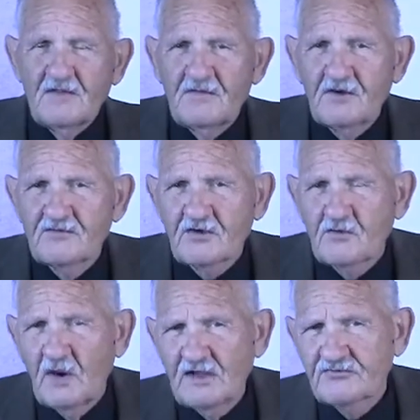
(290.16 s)
There's a
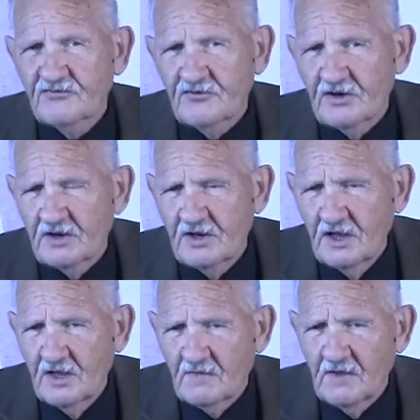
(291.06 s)
question
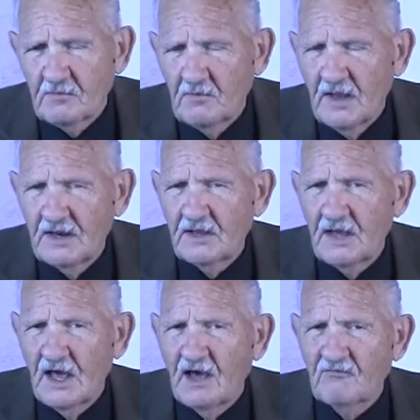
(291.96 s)
that many
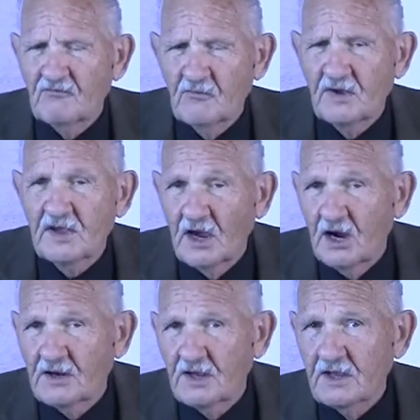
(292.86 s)
have
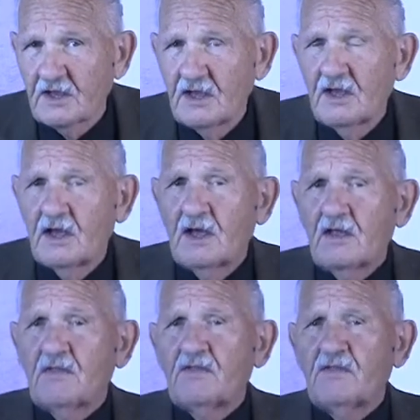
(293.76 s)
regarding
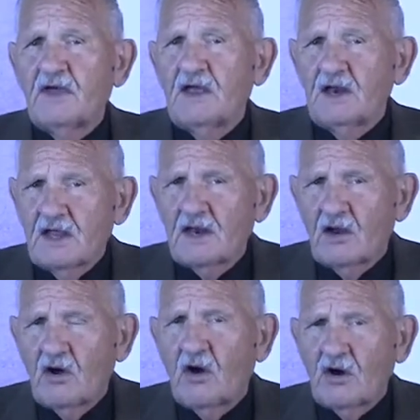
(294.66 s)
the
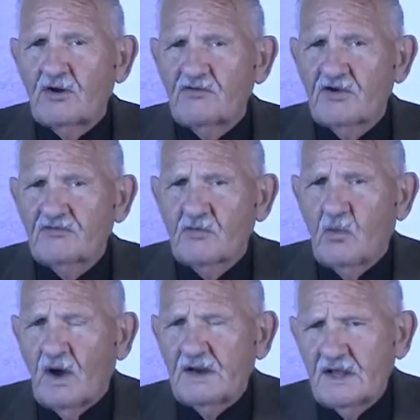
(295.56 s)
little horn. Just
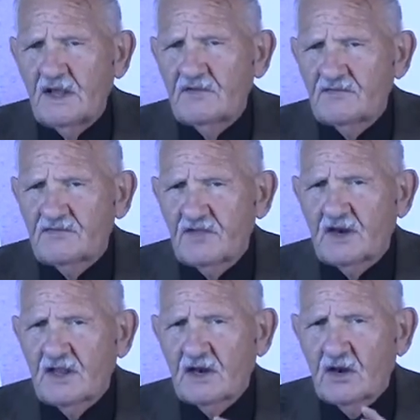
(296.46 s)
what is the
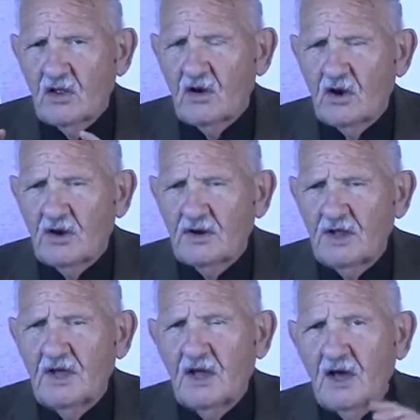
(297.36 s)
little horn
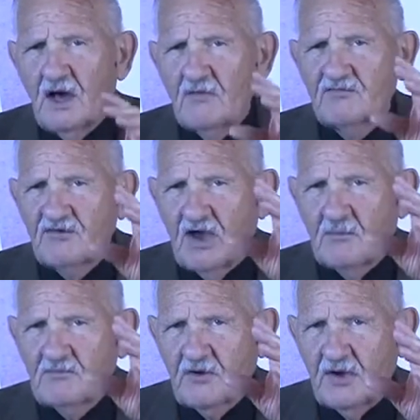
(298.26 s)
of
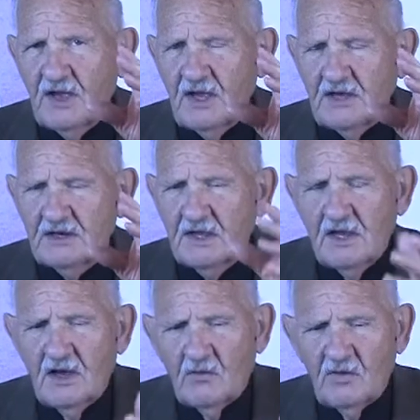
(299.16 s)
chapter 8?
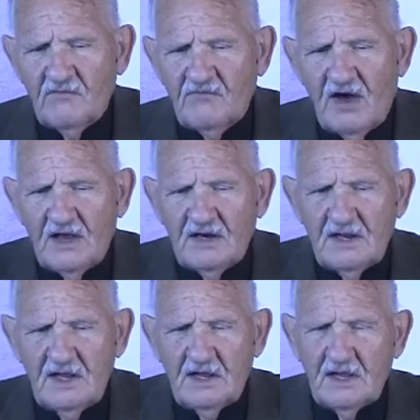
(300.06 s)
We
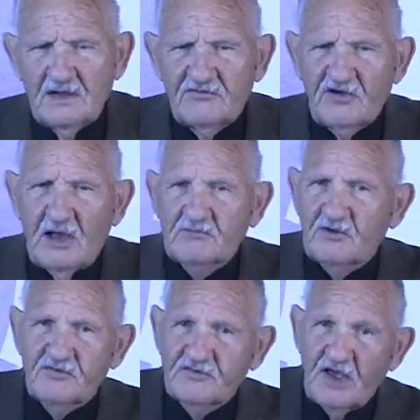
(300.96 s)
find in
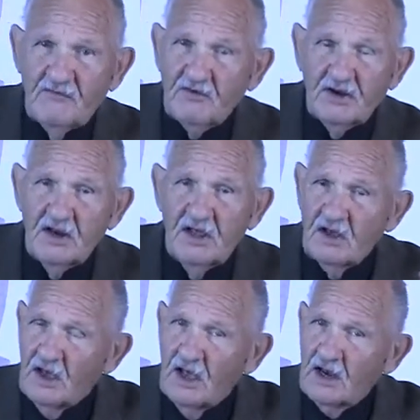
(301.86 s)
chapter 7
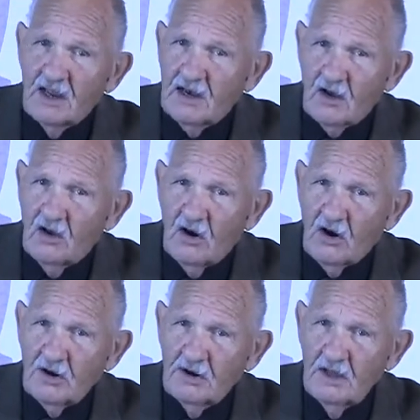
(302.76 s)
a little
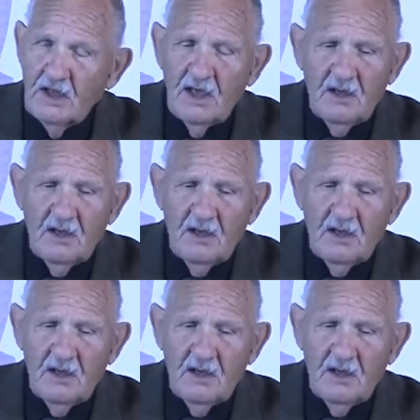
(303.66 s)
horn,